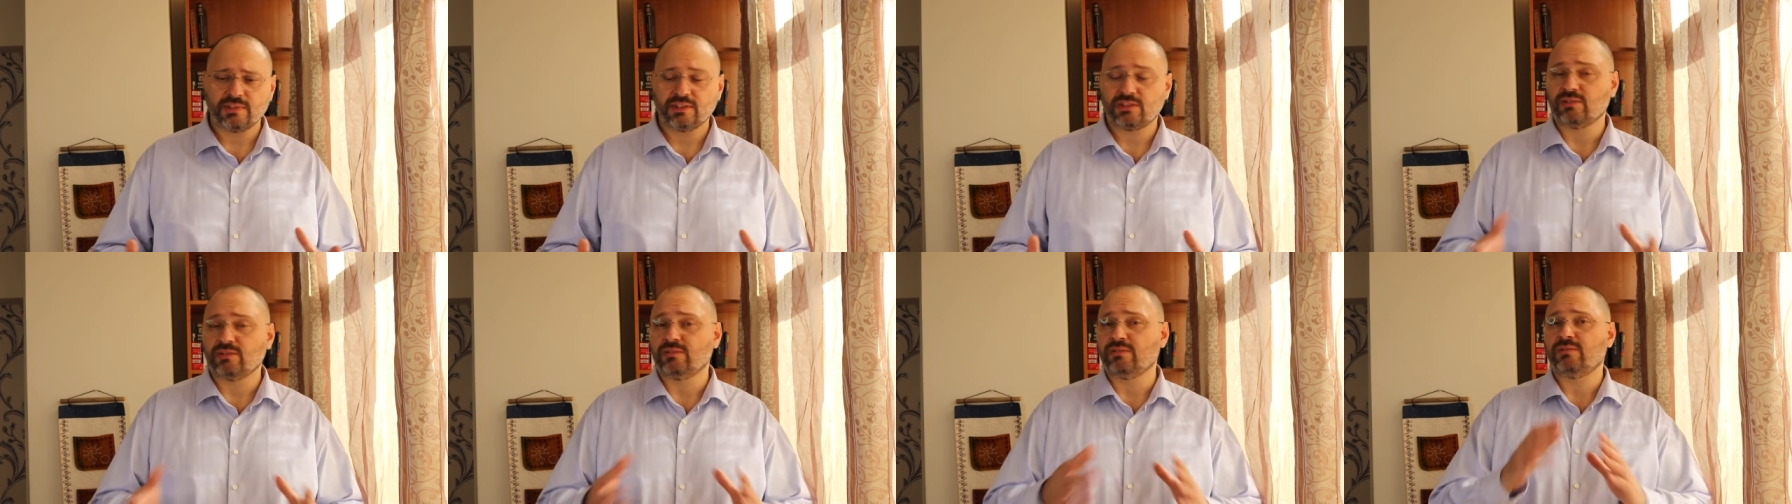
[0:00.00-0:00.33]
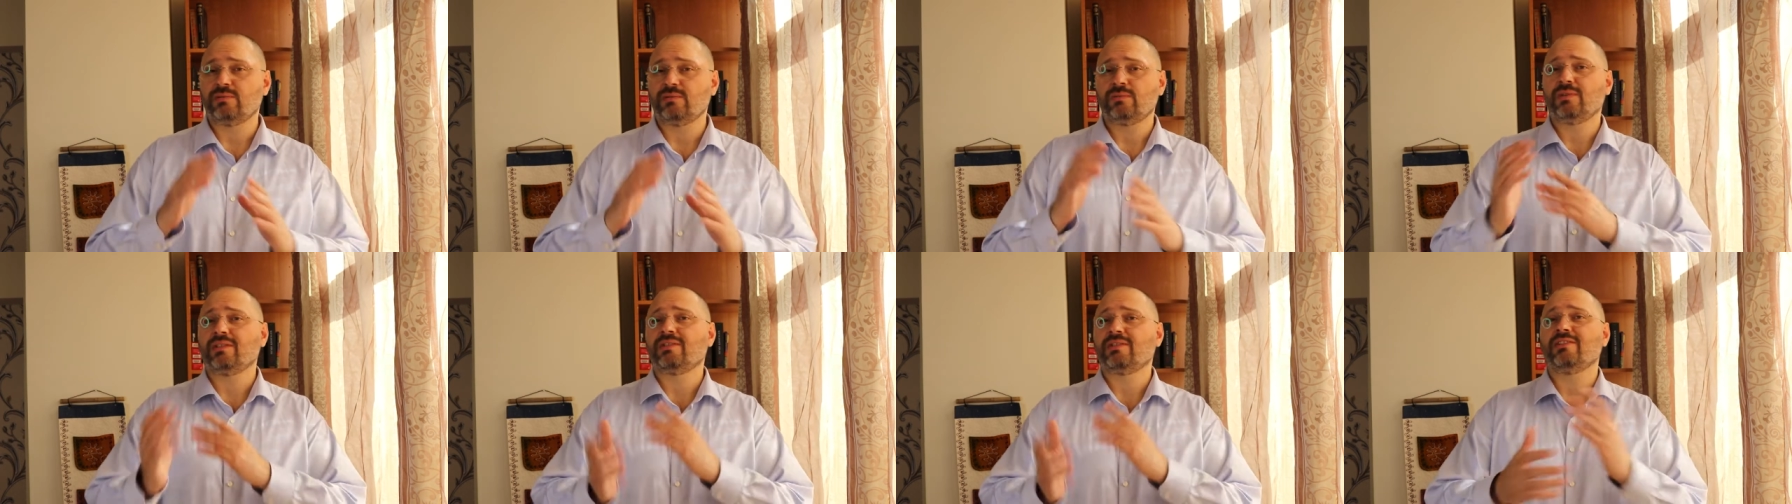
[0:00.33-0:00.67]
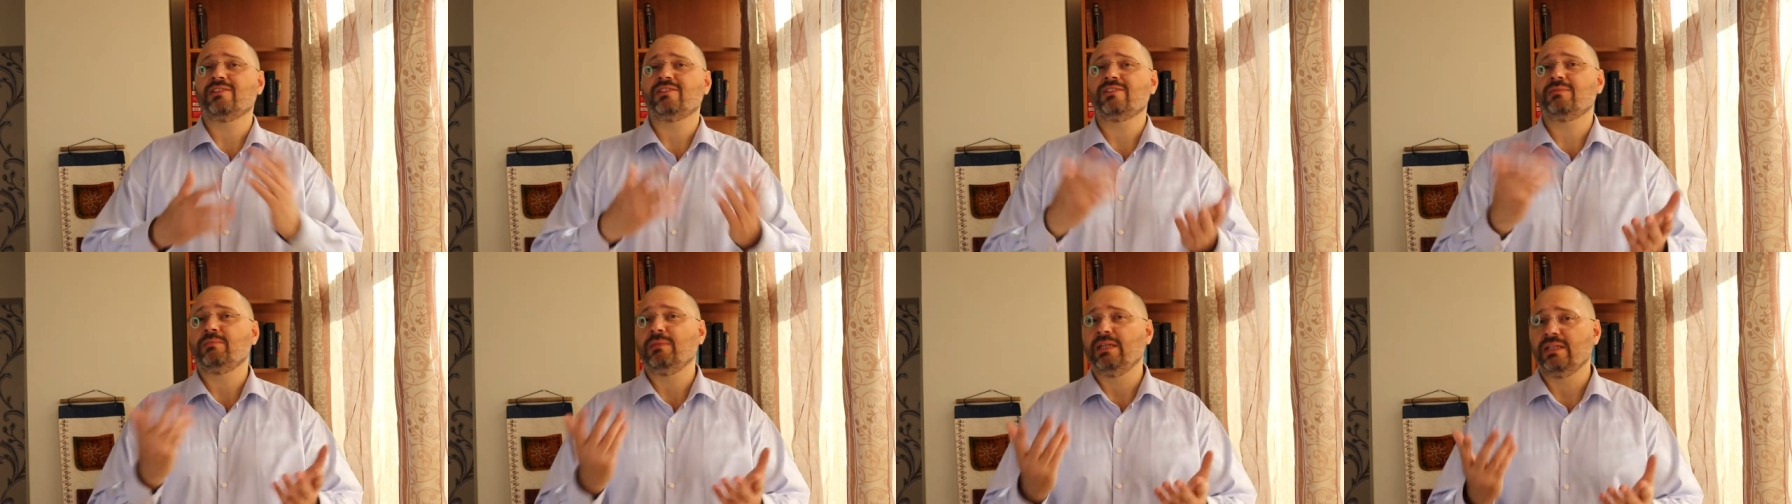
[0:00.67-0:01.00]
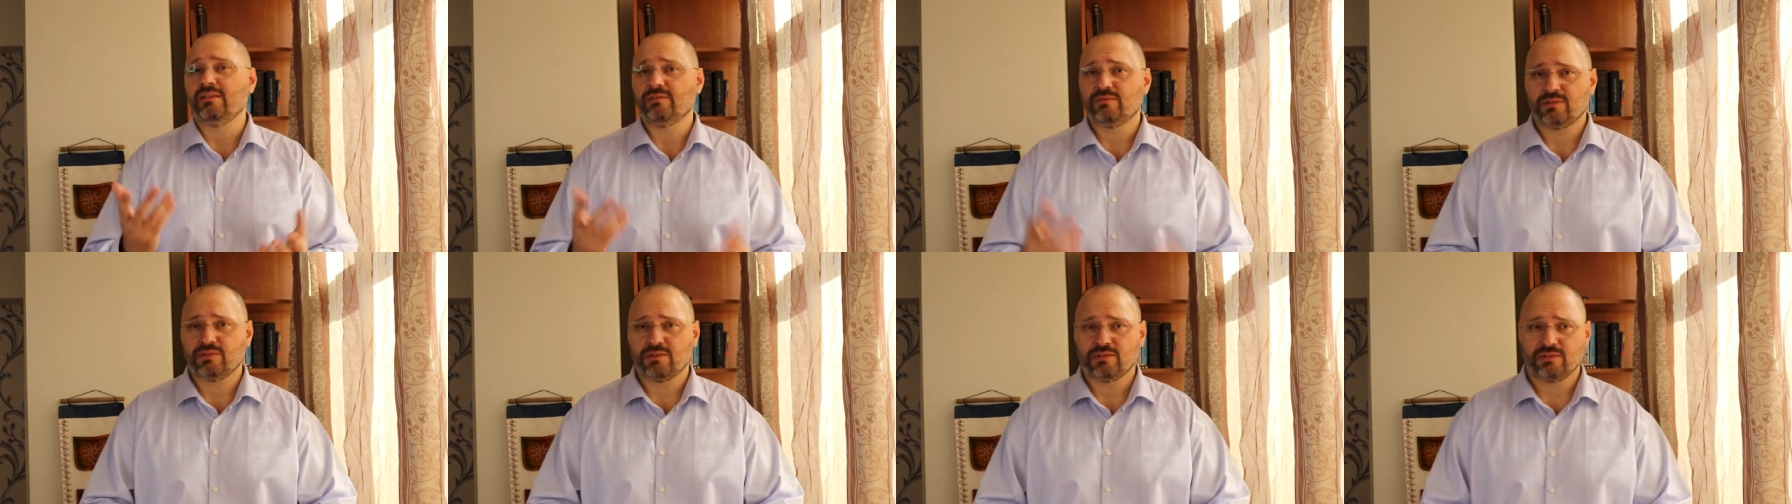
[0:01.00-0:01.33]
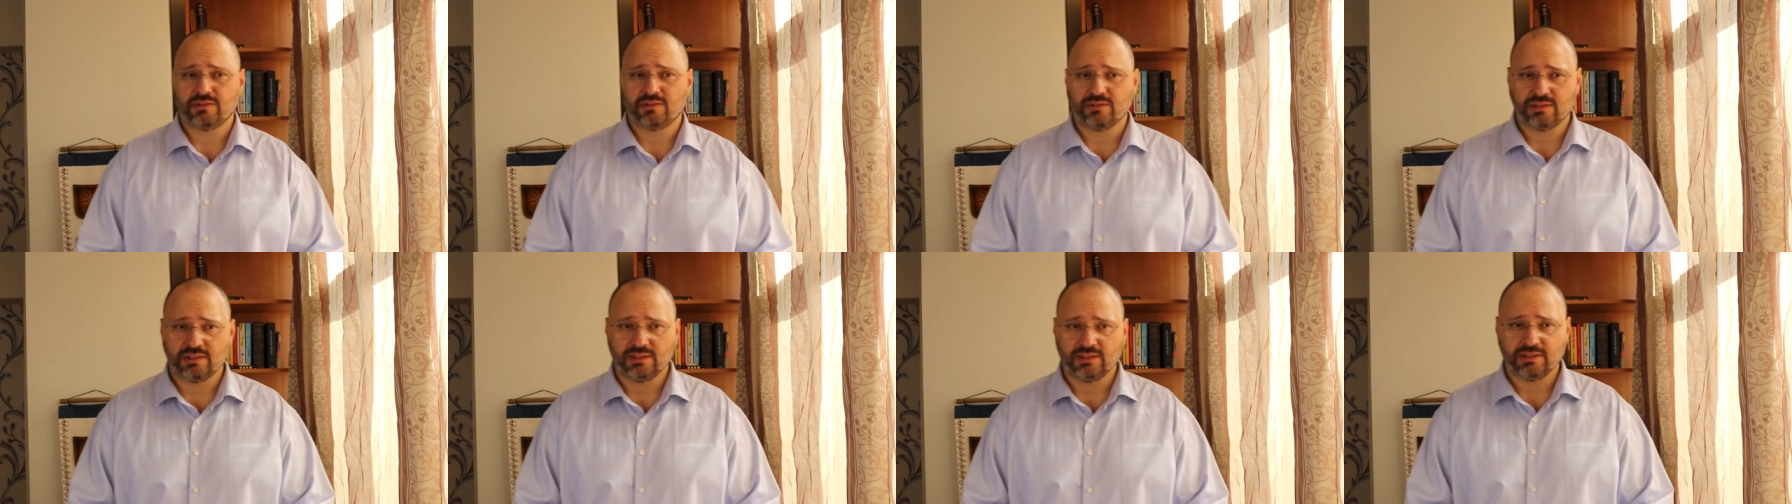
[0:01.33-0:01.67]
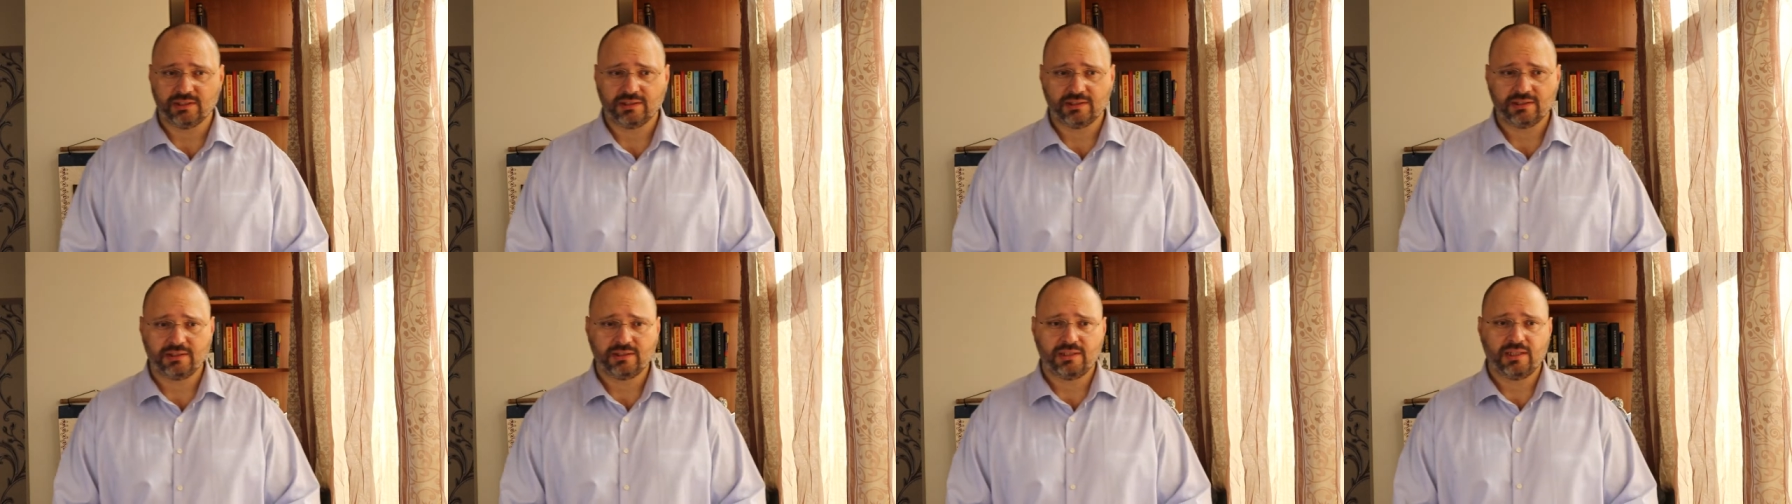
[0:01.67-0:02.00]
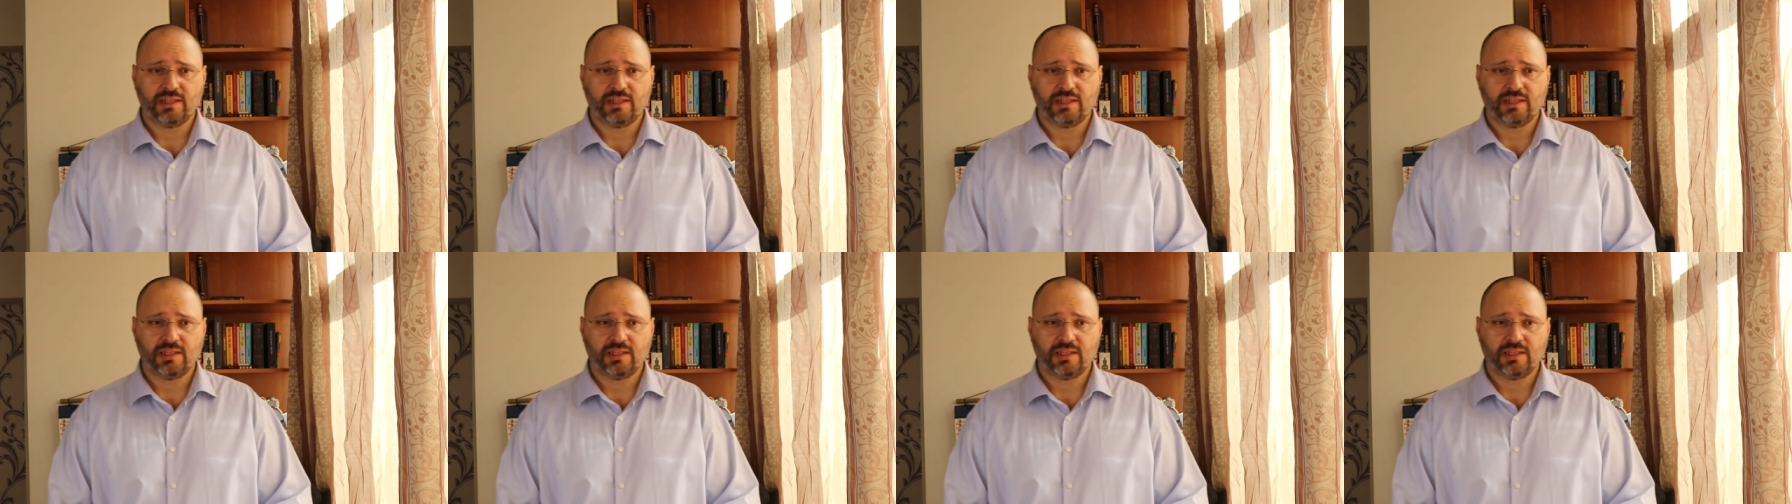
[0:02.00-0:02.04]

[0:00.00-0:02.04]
So what does it mean for Turkey?